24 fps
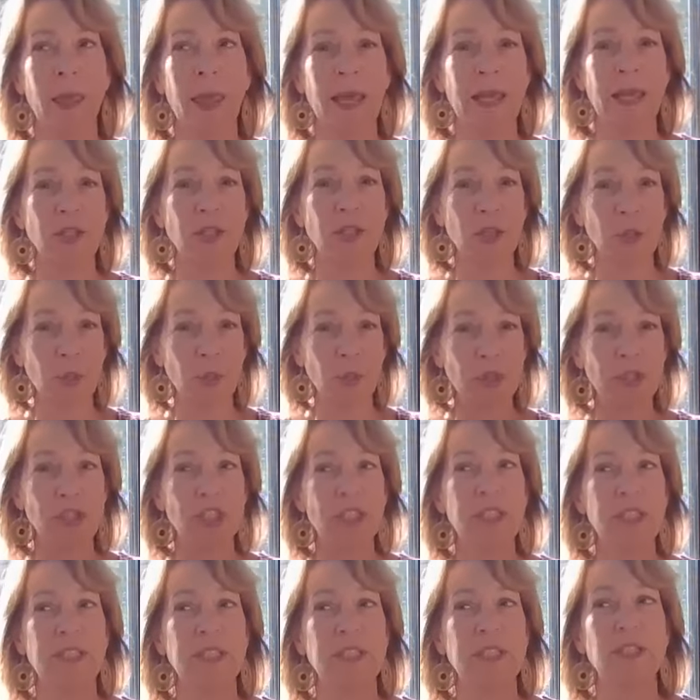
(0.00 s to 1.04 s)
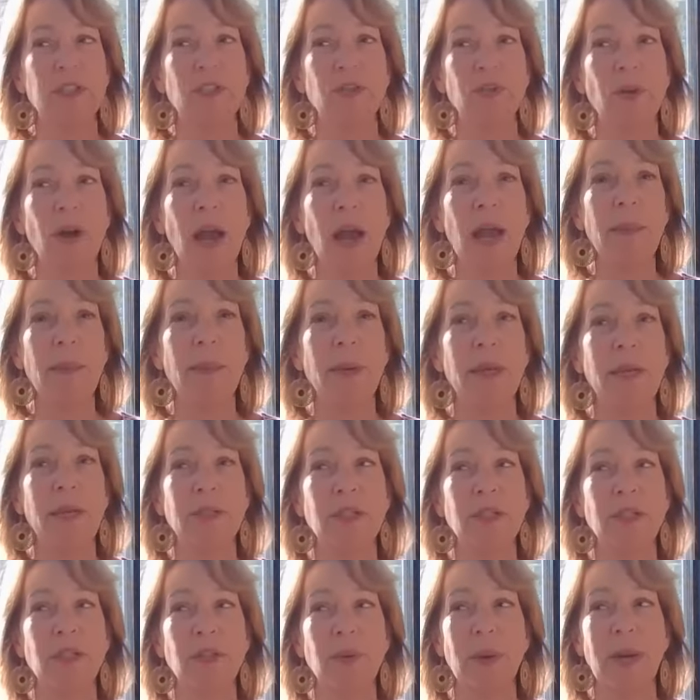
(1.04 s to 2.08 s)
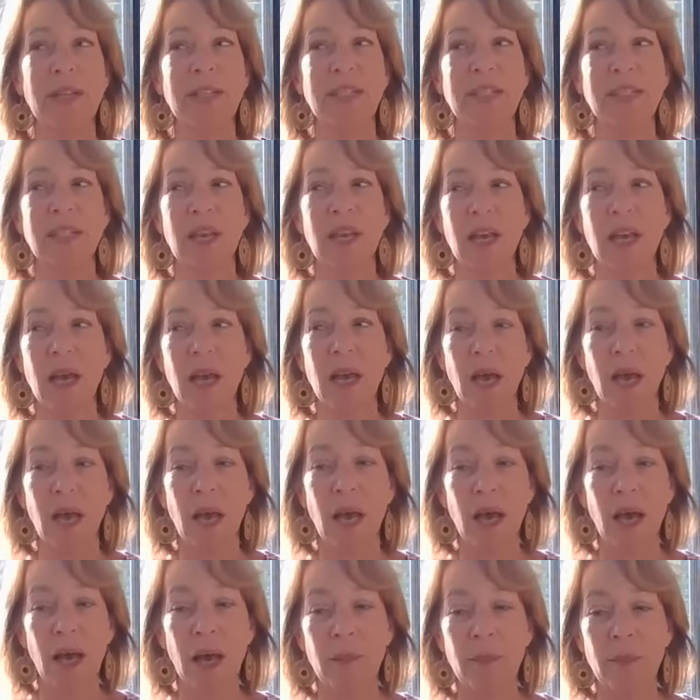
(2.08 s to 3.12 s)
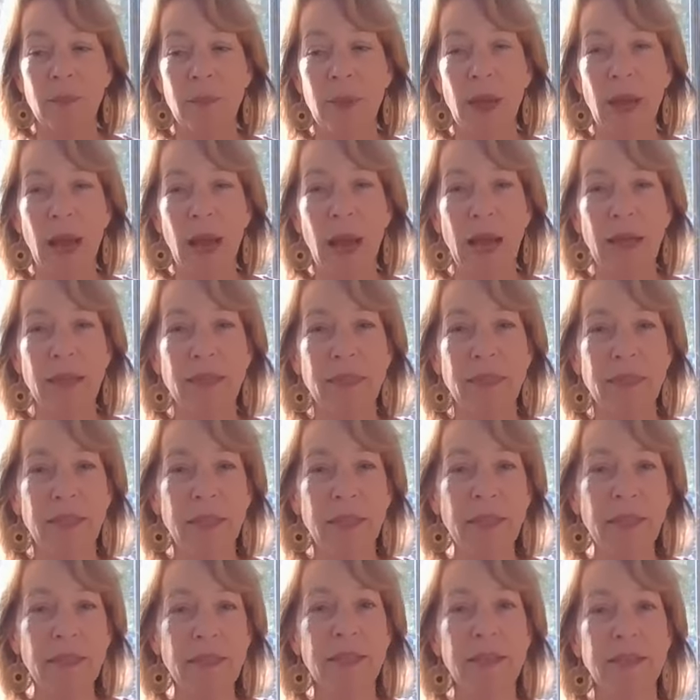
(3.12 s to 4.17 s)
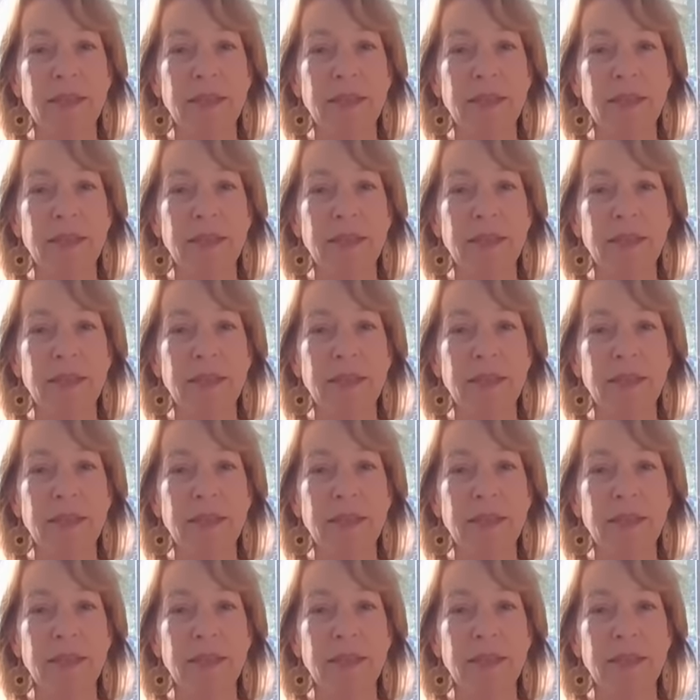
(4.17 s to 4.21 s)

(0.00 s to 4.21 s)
as you were just describing to us. I think